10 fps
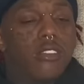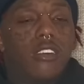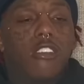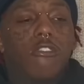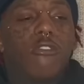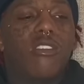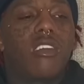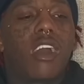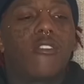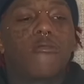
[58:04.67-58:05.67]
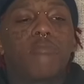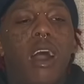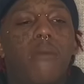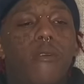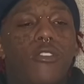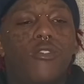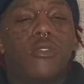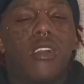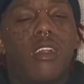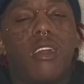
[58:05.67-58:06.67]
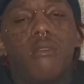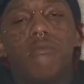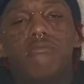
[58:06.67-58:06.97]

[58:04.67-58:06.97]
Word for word: And you ain't got no pipe on you or none of that.